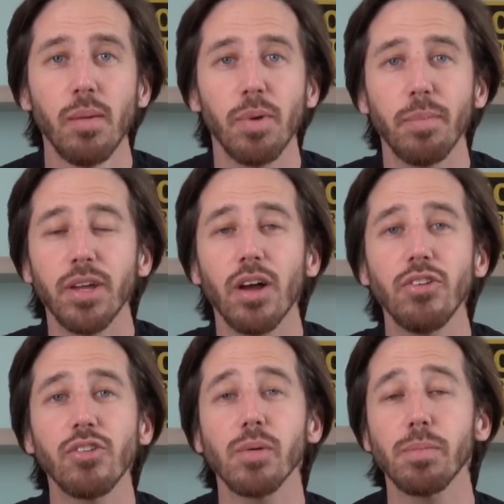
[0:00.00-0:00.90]
but
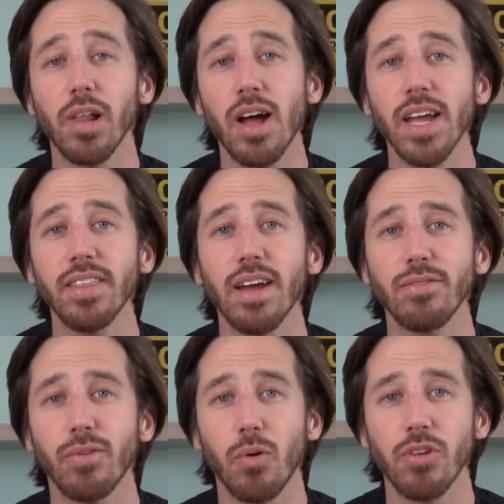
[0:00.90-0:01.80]
because you're applying
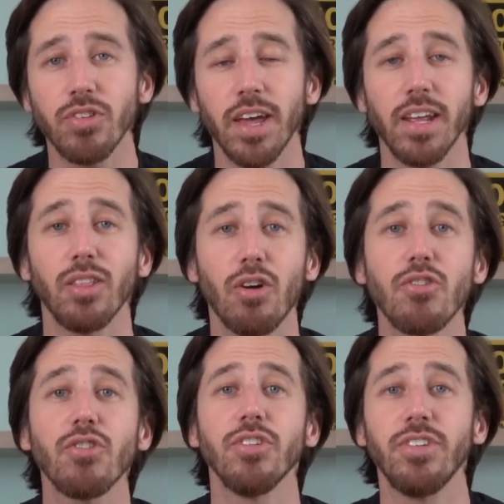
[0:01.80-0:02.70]
that force at a
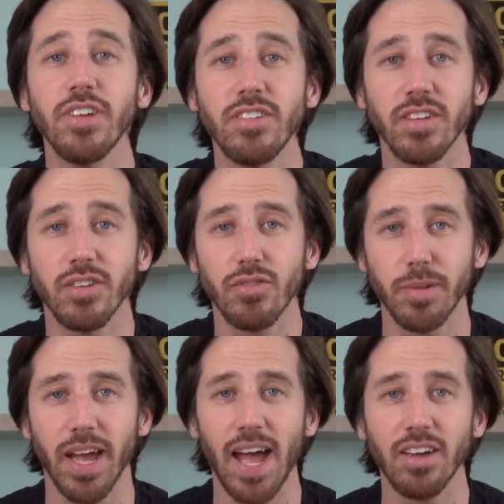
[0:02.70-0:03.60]
larger distance from
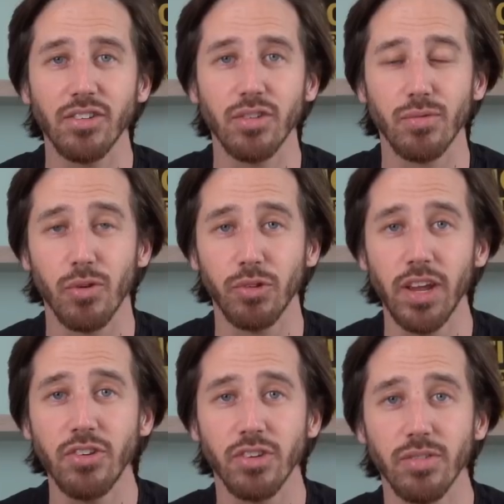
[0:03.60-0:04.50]
the axis of
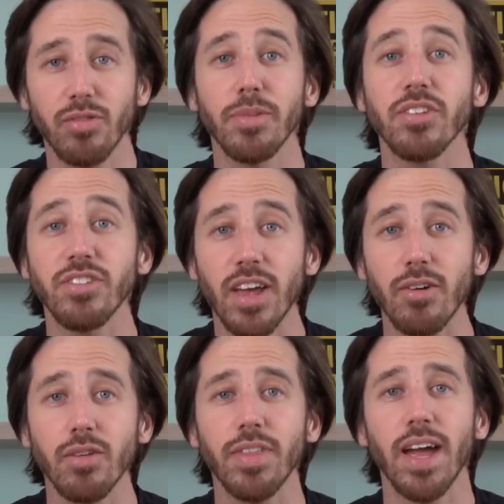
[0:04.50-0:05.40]
rotation, from the
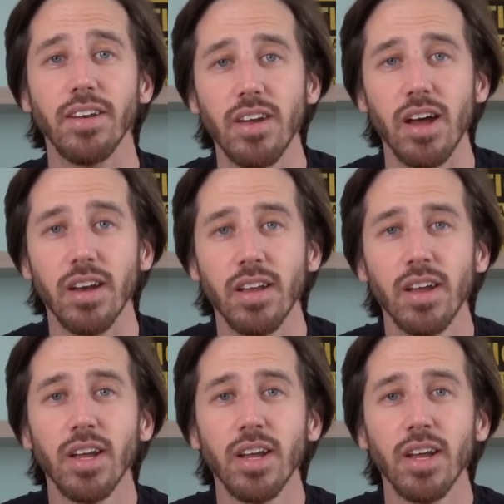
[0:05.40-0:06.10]
center of that nut,